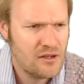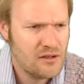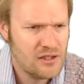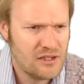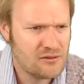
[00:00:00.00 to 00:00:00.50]

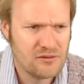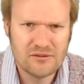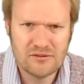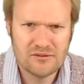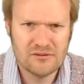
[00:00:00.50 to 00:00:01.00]
Now,
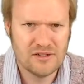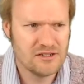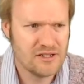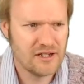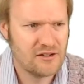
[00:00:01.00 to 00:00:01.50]

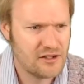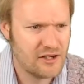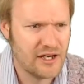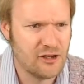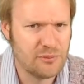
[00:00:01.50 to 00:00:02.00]
how's that going
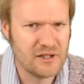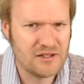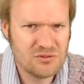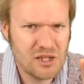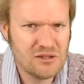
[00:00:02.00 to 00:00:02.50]
to help
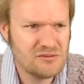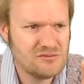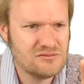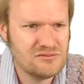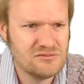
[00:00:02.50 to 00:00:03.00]
us? Well,
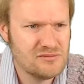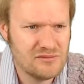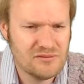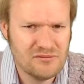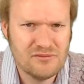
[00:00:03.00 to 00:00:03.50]

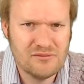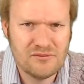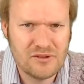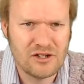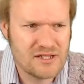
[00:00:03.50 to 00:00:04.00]

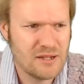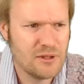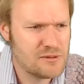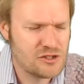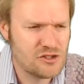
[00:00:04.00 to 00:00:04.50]

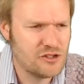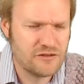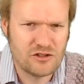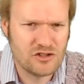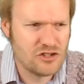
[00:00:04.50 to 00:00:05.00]
sometimes it's
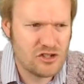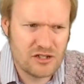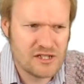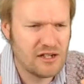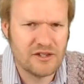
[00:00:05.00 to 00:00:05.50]
useful. Just
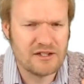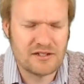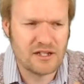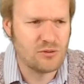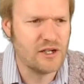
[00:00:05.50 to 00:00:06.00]
jot down things
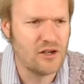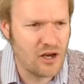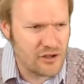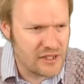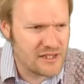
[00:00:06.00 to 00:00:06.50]
that we
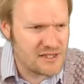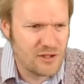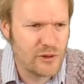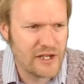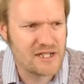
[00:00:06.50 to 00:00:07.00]
know and let's see
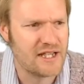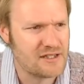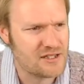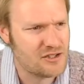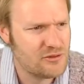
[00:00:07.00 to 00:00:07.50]
where it
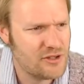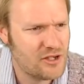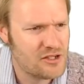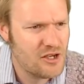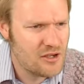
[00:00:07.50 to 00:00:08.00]
takes us. So we
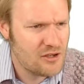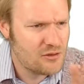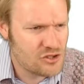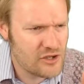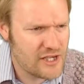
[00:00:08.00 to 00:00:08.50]
got
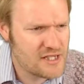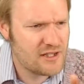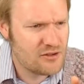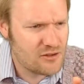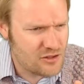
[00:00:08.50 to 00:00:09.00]

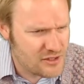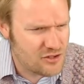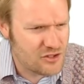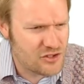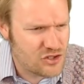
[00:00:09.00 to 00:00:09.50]
quadratic has
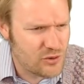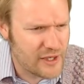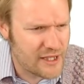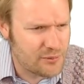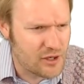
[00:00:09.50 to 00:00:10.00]
got the
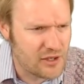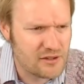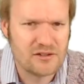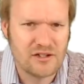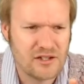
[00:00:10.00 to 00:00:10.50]
squared part.
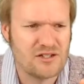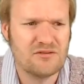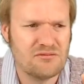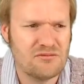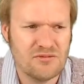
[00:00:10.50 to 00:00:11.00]
If
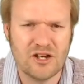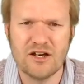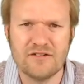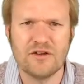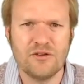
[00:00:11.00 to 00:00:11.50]

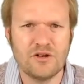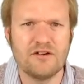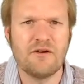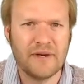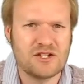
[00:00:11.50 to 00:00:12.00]
we thought of
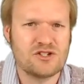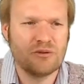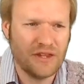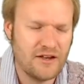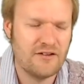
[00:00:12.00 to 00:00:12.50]
a picture, we
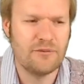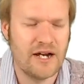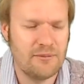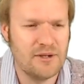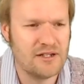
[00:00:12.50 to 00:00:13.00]
think of
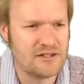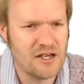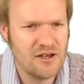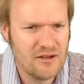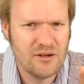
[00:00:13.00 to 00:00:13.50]
parabolas.
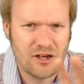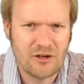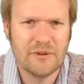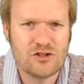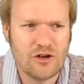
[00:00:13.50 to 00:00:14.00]
We're not going
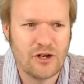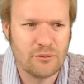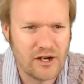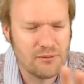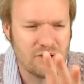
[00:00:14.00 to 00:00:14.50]
to be drawing
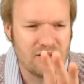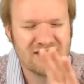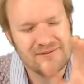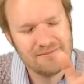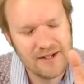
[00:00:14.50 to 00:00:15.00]

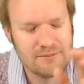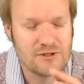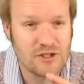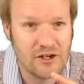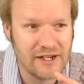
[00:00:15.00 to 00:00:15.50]
parabolas. I'm
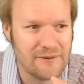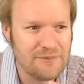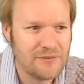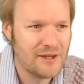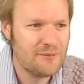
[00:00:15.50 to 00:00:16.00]
sorry.
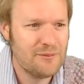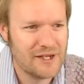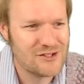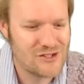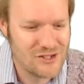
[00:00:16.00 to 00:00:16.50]

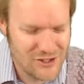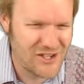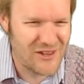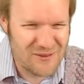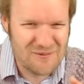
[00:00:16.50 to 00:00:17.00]
But you
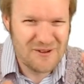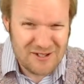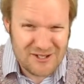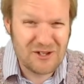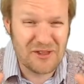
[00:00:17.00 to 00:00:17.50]
can
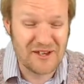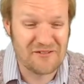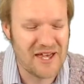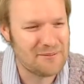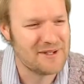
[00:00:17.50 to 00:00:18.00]
still think of the
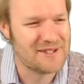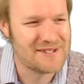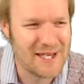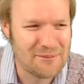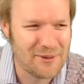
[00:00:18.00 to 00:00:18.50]
happy and
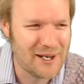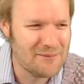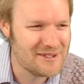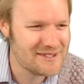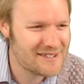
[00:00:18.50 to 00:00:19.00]
sad
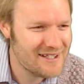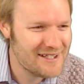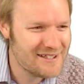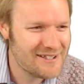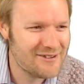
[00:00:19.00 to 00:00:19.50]
parabolas.
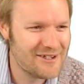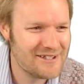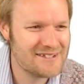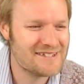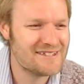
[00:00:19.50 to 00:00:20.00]
So we
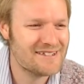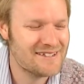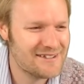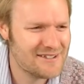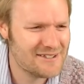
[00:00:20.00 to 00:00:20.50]
got
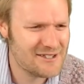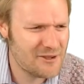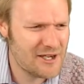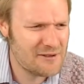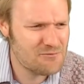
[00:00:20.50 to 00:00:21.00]
this and we're
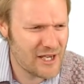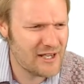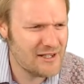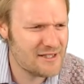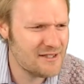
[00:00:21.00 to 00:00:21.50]
going,
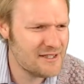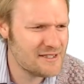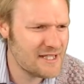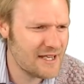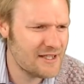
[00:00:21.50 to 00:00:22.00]
okay, let's
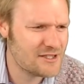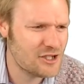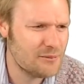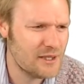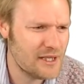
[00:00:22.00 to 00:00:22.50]
take an
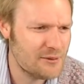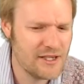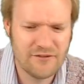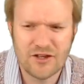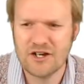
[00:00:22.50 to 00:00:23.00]
example. I'm going to
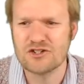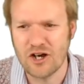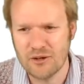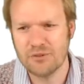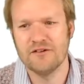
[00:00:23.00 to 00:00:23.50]
give you an
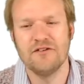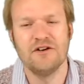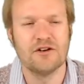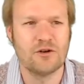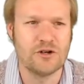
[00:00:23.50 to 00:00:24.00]
example of
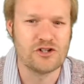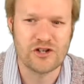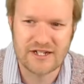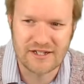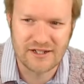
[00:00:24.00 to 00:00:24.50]
a
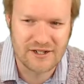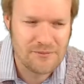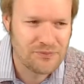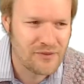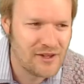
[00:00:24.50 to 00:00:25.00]
quadratic
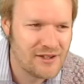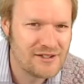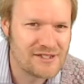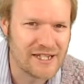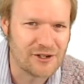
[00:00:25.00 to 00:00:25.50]

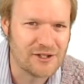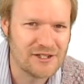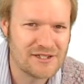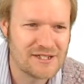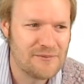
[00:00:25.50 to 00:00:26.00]

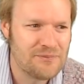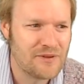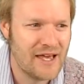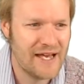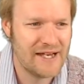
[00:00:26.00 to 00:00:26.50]
sequence
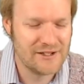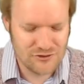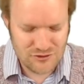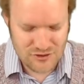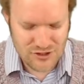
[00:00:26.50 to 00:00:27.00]

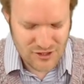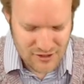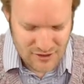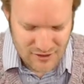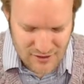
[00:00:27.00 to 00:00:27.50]
and
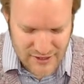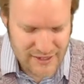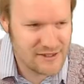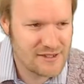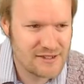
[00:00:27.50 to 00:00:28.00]

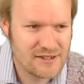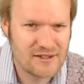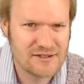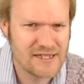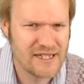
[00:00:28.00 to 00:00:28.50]
let's
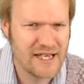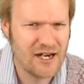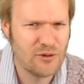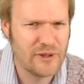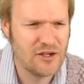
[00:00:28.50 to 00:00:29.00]
see
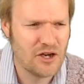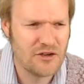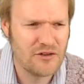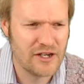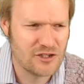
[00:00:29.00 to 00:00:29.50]
how we know
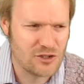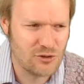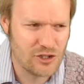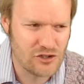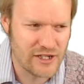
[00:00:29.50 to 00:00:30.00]
that it's
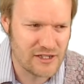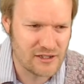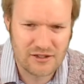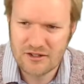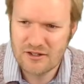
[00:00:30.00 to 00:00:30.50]

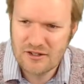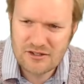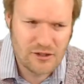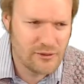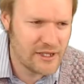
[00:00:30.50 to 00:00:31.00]
quadratic.
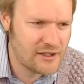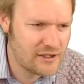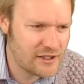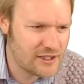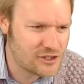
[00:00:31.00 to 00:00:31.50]
So my
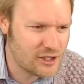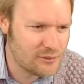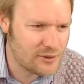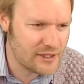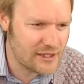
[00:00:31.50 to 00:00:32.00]

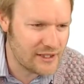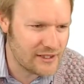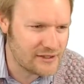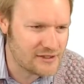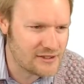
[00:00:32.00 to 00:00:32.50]
example here
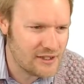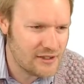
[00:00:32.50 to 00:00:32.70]
is